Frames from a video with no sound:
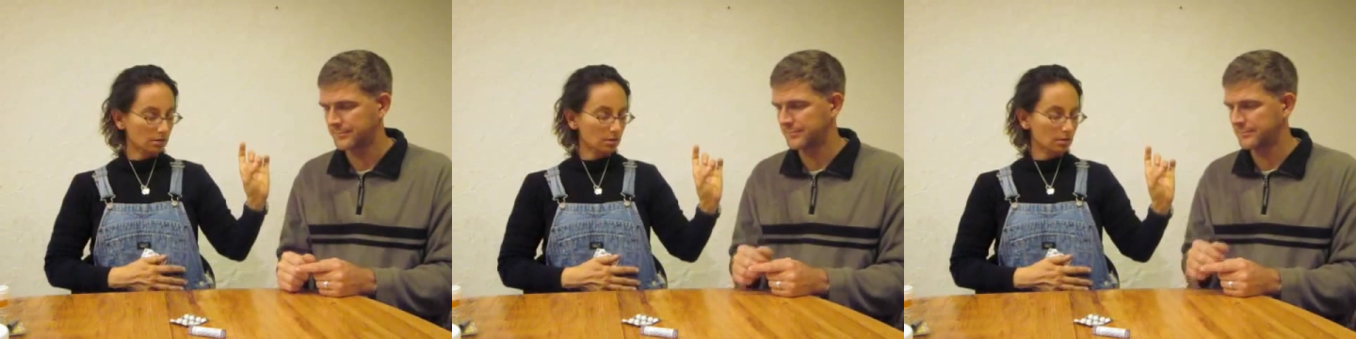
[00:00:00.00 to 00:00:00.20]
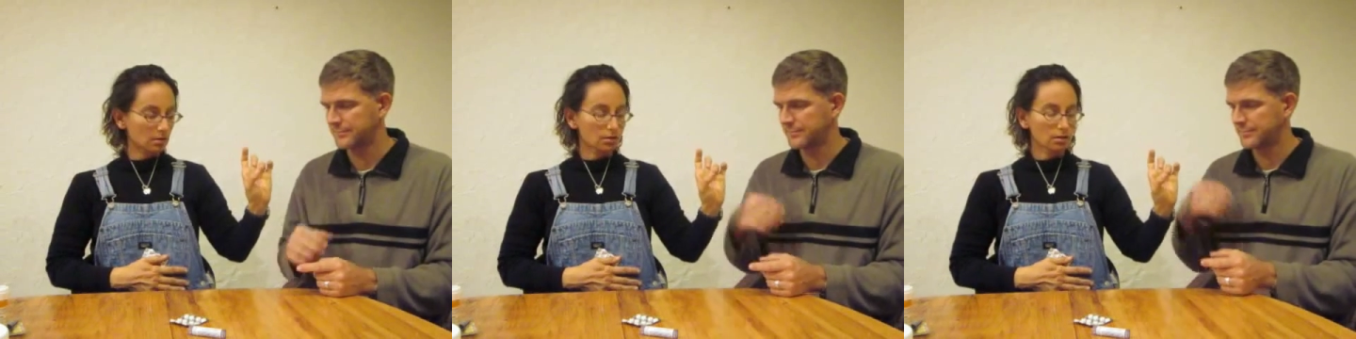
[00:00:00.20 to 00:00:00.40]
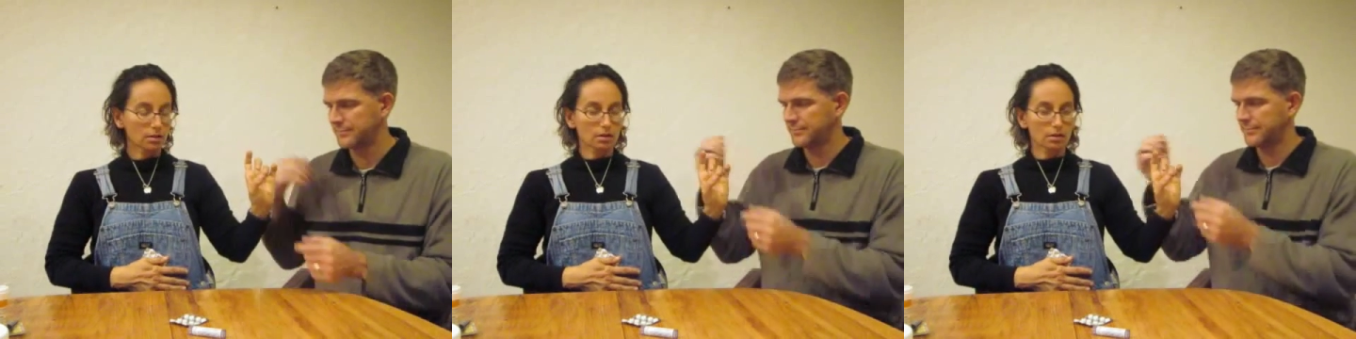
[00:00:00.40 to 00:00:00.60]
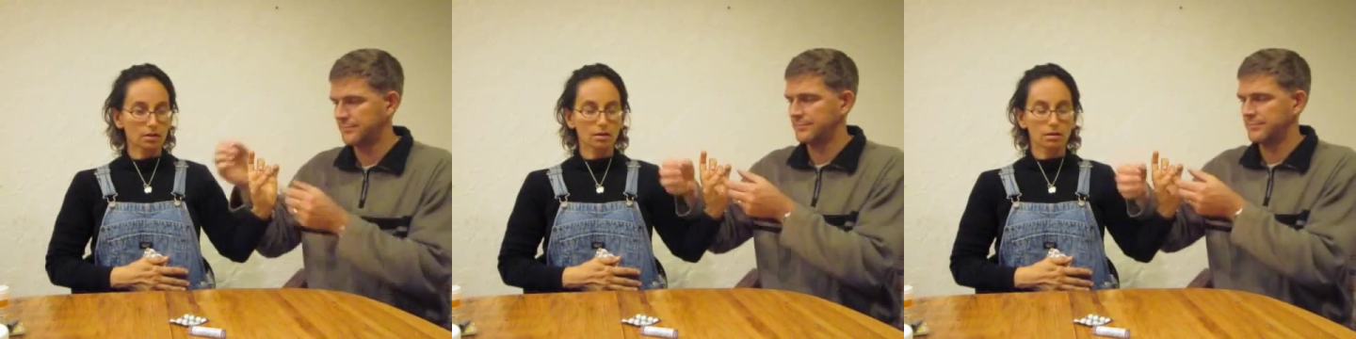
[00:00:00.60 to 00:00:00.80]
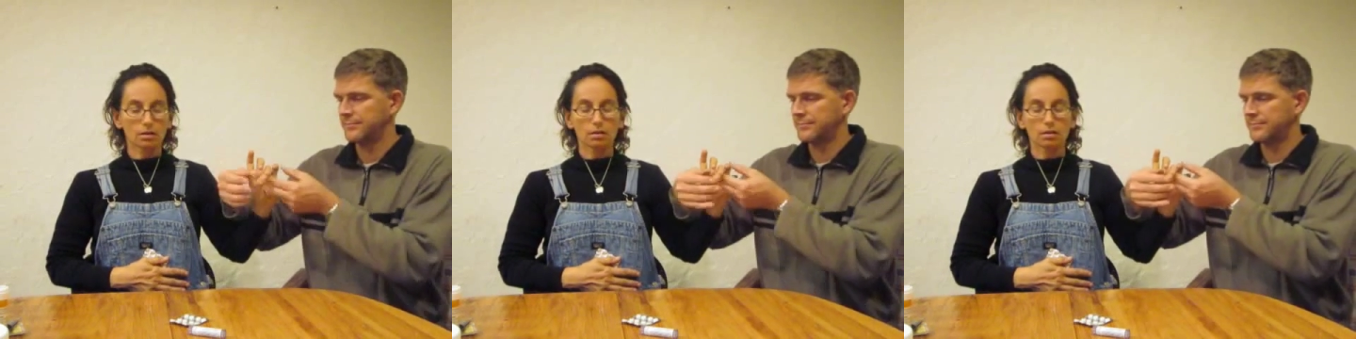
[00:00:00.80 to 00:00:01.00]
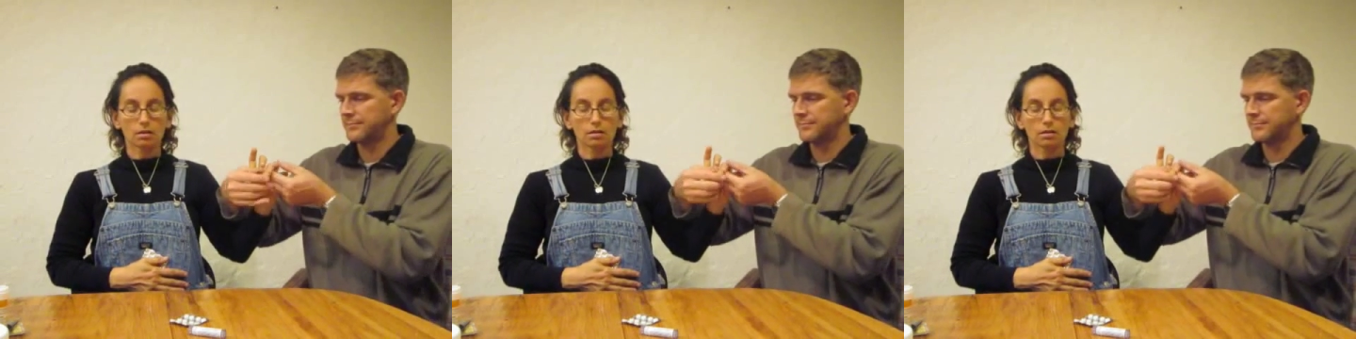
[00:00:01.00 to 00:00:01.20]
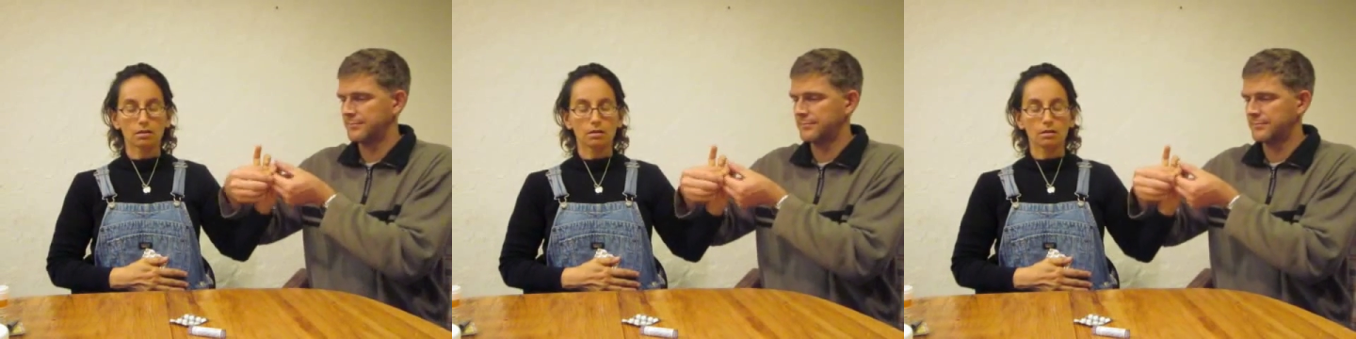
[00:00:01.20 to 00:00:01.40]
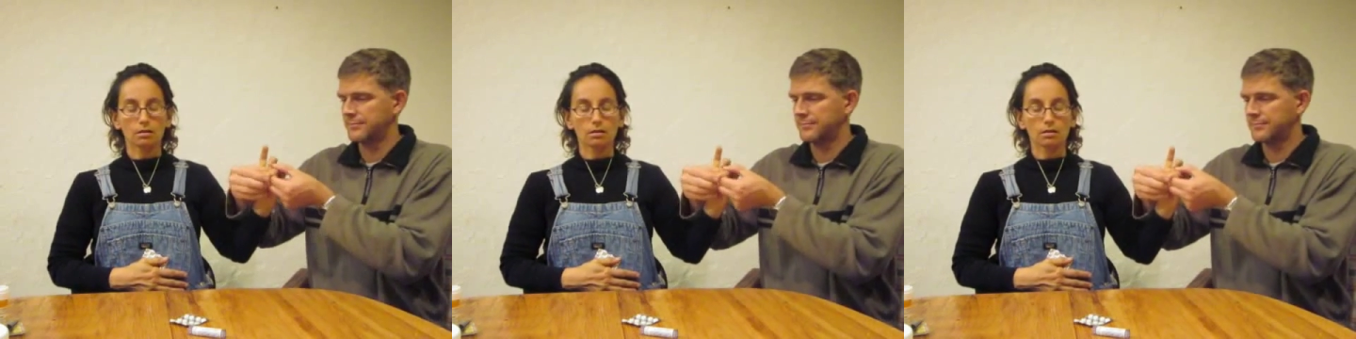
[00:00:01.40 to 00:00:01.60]

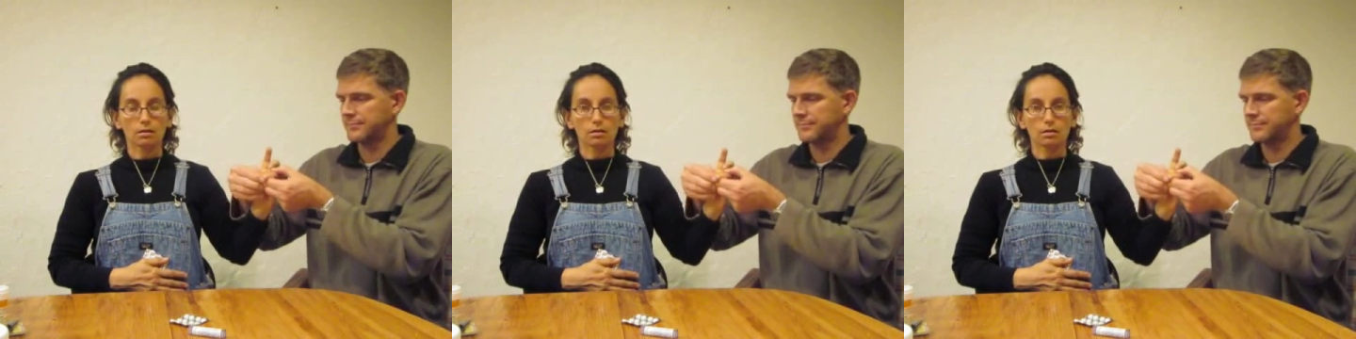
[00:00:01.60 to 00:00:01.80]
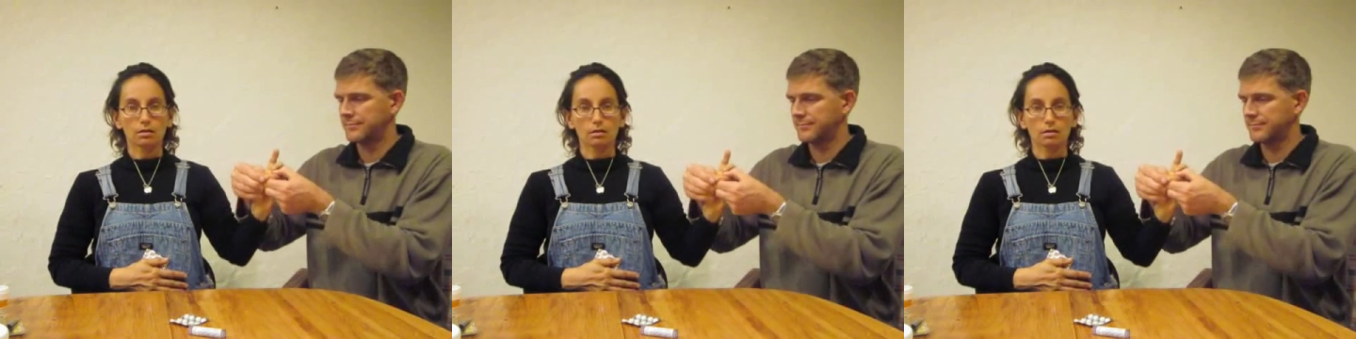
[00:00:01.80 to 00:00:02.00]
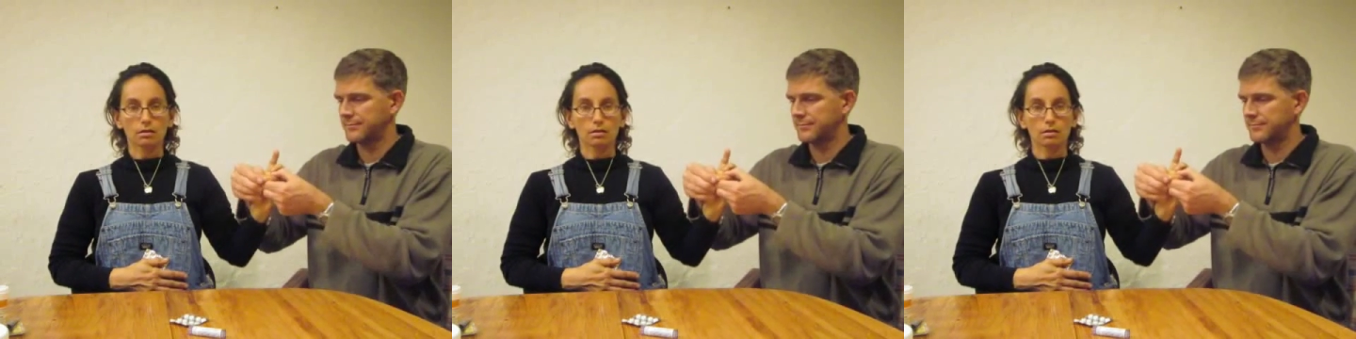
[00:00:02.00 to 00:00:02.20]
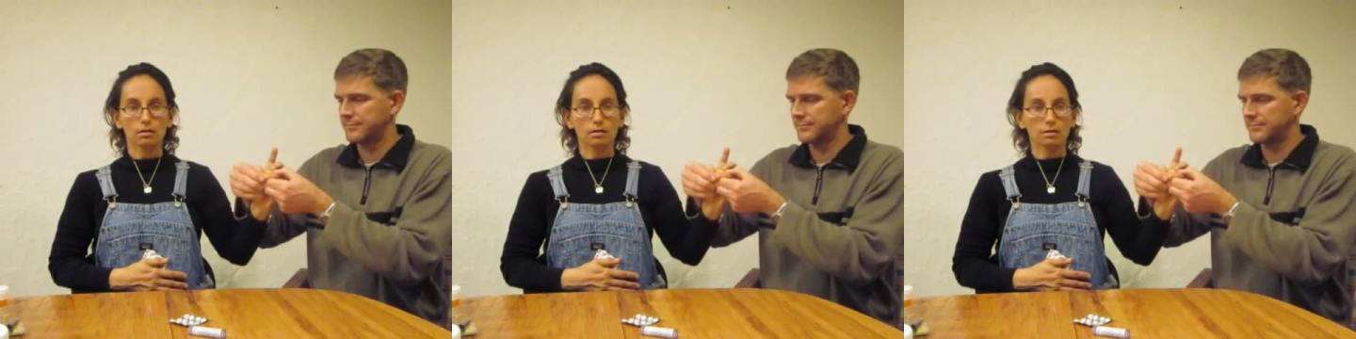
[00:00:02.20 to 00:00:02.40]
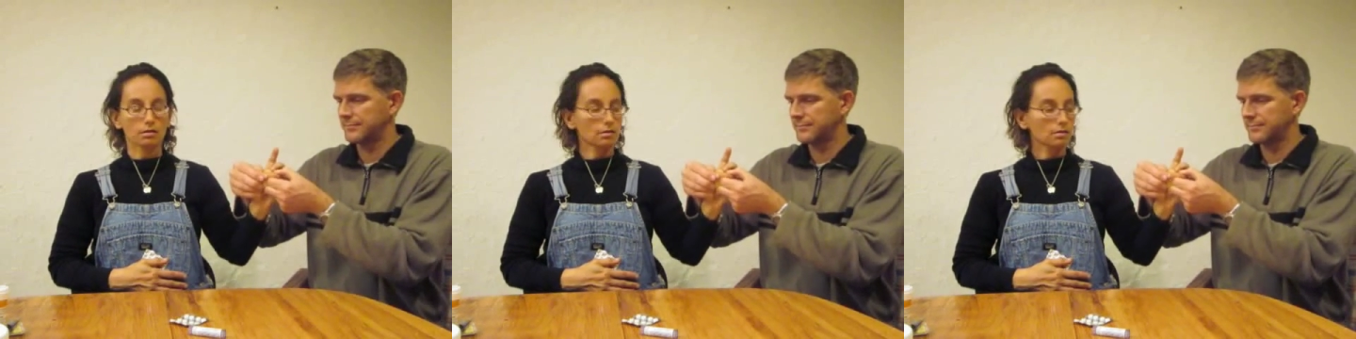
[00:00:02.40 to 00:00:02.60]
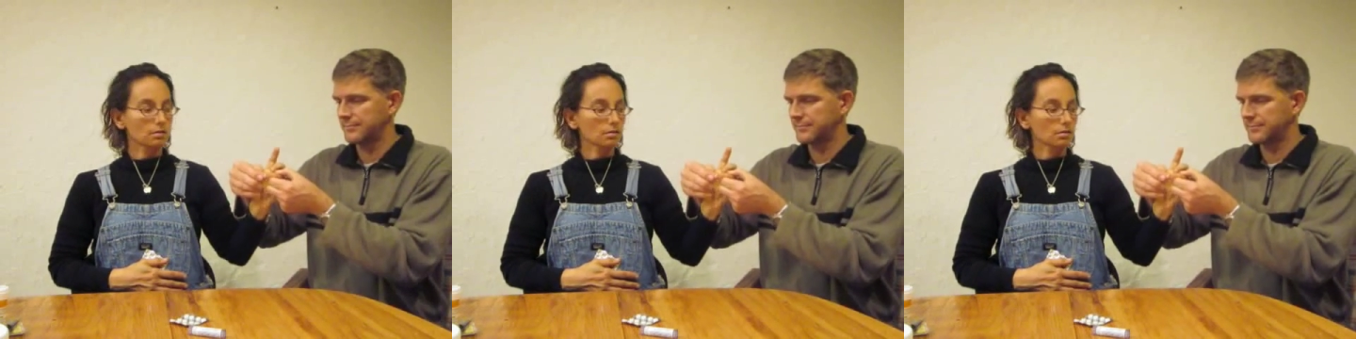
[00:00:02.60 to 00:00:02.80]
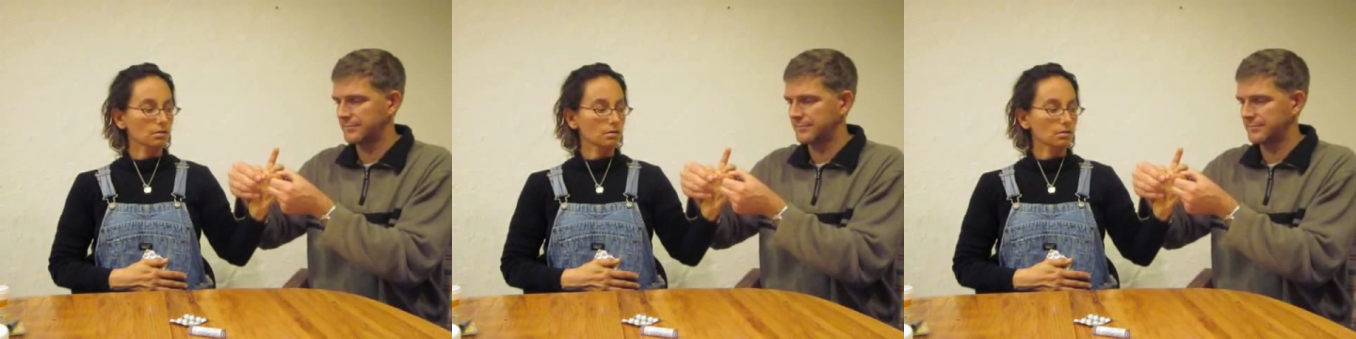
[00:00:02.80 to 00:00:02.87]
[no speech]